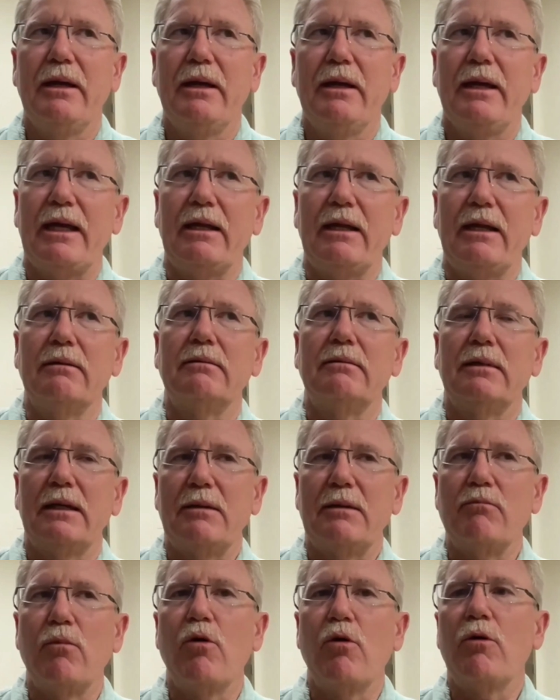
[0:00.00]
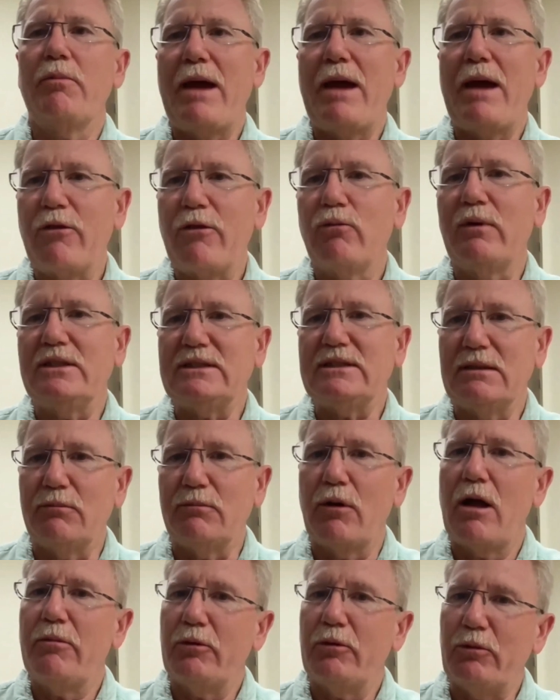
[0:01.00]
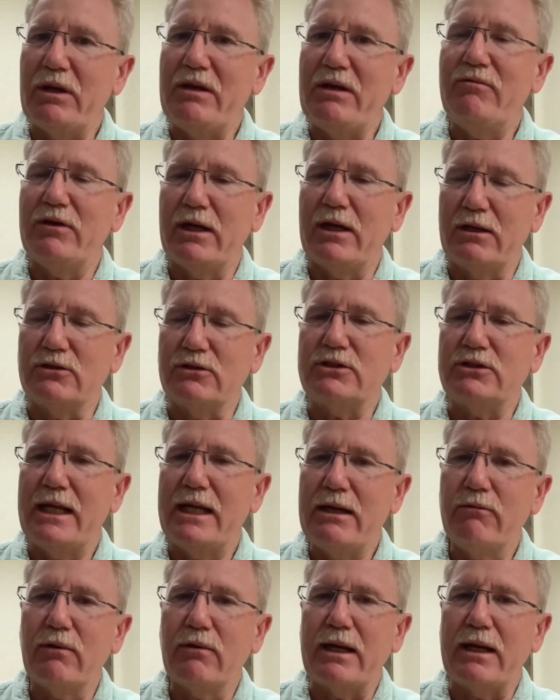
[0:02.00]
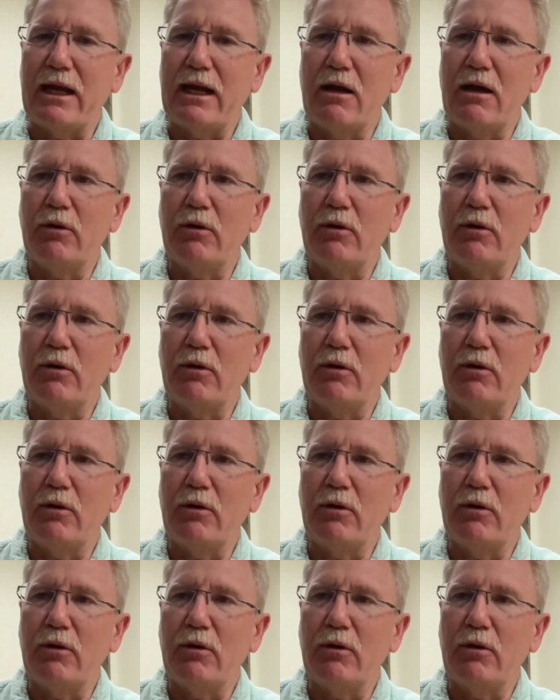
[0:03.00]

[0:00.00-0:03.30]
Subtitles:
in more pathways than probably we even understand right now.